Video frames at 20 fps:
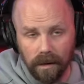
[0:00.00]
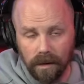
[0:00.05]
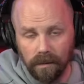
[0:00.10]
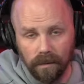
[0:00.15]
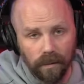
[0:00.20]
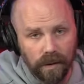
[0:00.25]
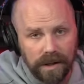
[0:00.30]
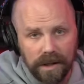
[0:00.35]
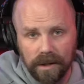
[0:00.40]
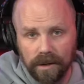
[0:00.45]

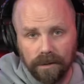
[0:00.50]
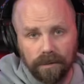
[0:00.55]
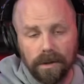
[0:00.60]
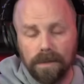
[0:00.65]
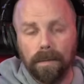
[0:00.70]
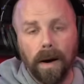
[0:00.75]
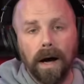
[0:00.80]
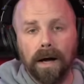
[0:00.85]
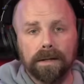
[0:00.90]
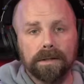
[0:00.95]
within 3
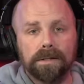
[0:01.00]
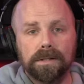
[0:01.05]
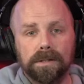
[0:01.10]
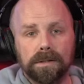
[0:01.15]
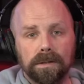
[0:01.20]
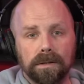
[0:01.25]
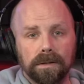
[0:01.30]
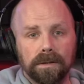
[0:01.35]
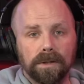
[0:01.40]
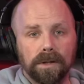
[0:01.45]

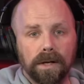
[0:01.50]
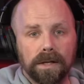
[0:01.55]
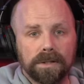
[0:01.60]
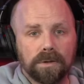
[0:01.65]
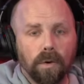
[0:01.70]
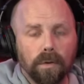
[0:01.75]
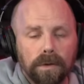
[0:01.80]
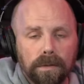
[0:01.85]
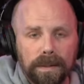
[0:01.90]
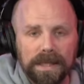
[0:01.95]
months, it's
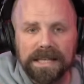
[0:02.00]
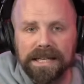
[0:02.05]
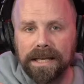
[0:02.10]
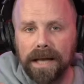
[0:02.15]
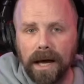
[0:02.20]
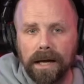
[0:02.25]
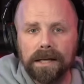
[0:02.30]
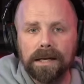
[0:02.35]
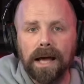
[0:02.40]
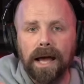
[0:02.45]
going to be
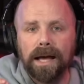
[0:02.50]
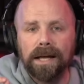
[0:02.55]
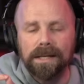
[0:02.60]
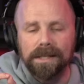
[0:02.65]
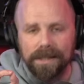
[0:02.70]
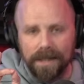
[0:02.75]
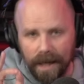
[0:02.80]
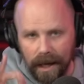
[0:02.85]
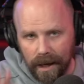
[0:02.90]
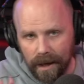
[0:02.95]
night
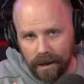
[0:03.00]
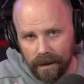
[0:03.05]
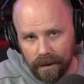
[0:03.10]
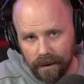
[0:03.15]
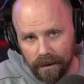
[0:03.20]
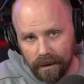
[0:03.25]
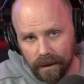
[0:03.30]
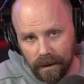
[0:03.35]
and day